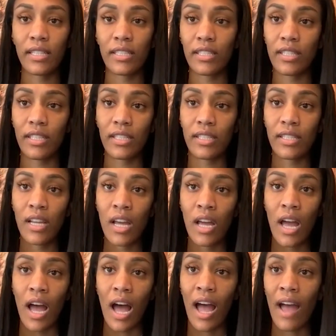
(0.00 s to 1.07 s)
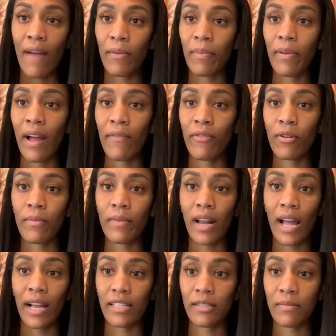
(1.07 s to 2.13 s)
It's just, I have a platform that
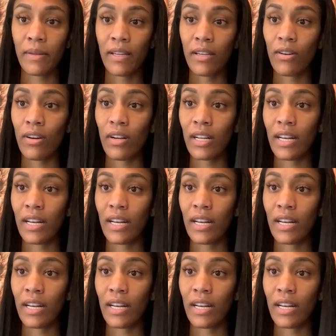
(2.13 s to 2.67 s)
I can speak on,